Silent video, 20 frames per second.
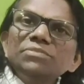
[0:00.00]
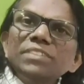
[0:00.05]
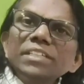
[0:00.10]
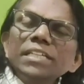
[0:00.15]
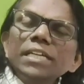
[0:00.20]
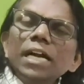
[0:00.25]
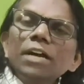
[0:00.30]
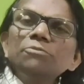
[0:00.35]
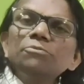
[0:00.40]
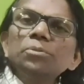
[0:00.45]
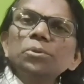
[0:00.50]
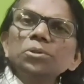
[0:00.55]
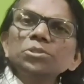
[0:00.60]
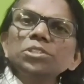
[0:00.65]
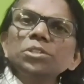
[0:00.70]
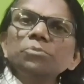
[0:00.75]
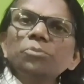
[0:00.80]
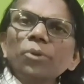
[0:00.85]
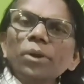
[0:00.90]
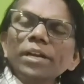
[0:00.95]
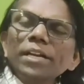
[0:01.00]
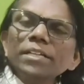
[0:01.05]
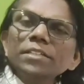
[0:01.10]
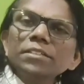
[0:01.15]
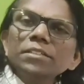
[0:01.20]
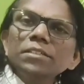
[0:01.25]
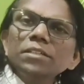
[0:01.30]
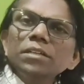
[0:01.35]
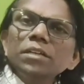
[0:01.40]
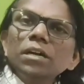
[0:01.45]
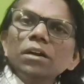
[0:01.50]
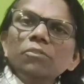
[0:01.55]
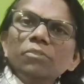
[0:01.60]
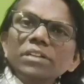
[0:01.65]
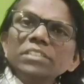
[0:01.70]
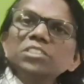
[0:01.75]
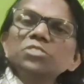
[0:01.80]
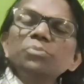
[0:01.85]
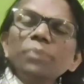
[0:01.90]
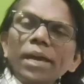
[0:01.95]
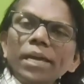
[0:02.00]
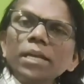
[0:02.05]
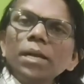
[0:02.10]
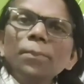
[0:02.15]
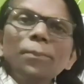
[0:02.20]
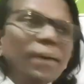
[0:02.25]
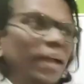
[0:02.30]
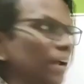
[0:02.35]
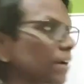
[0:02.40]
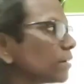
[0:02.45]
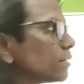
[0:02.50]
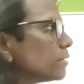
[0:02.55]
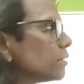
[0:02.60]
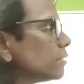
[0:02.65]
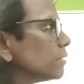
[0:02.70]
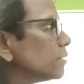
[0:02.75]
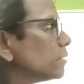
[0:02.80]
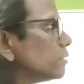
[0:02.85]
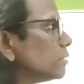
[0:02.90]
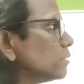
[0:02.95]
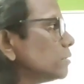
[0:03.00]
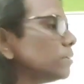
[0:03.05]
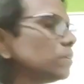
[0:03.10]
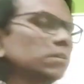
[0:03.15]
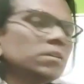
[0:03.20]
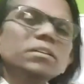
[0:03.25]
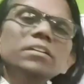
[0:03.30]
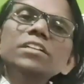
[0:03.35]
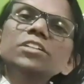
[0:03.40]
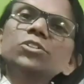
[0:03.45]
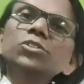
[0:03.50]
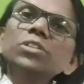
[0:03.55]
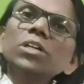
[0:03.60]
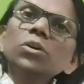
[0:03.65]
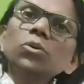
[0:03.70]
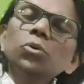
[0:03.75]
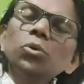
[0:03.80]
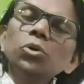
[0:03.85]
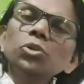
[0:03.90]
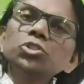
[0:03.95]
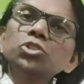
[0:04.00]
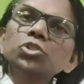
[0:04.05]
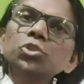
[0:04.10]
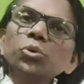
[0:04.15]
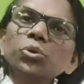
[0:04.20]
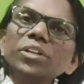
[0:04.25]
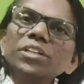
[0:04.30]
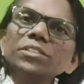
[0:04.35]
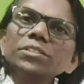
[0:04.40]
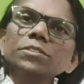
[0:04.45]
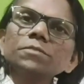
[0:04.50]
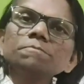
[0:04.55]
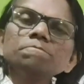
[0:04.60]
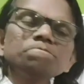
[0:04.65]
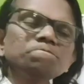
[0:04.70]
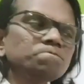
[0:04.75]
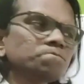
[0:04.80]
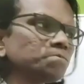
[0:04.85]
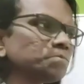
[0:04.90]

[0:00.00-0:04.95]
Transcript: sifting of frozen product once final packed into the cold storage.